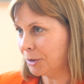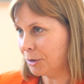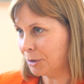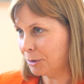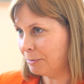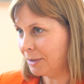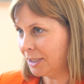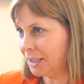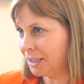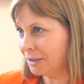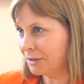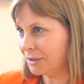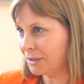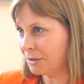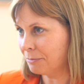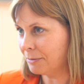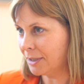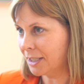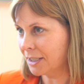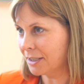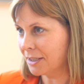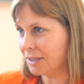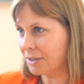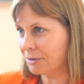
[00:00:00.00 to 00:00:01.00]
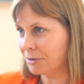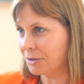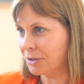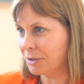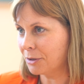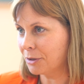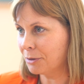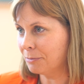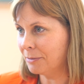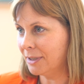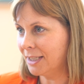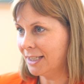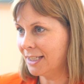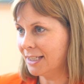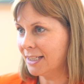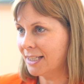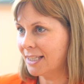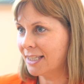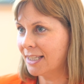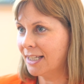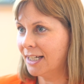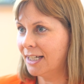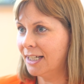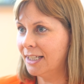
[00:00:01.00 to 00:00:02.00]
the European Economic and Social Committee
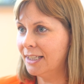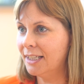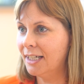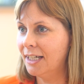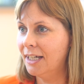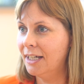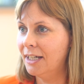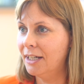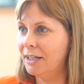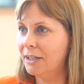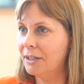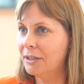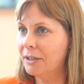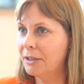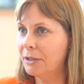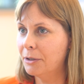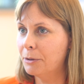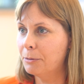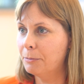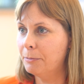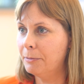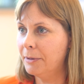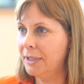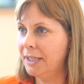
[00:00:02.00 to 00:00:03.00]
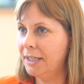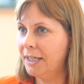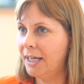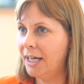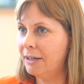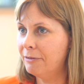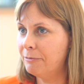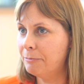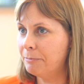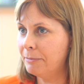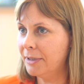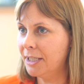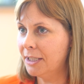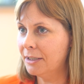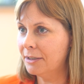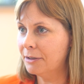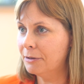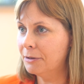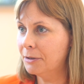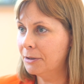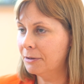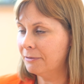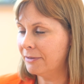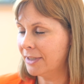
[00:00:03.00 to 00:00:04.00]
side, we have
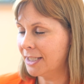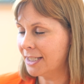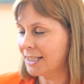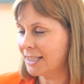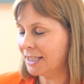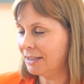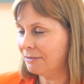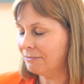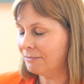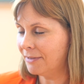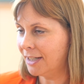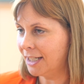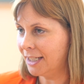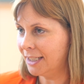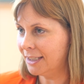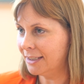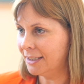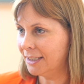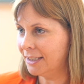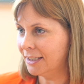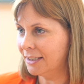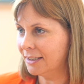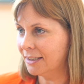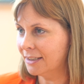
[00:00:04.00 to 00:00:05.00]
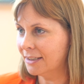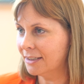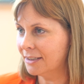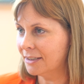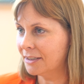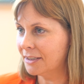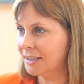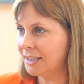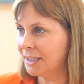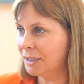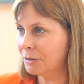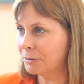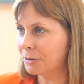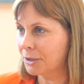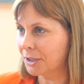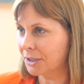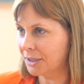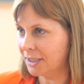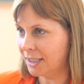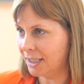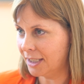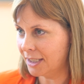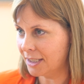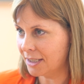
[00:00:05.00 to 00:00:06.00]
been always inviting the
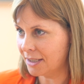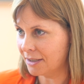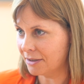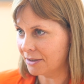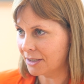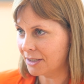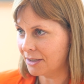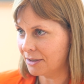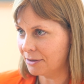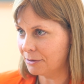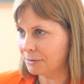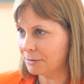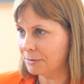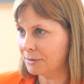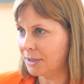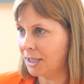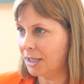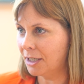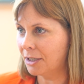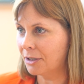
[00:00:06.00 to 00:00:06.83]
organizers to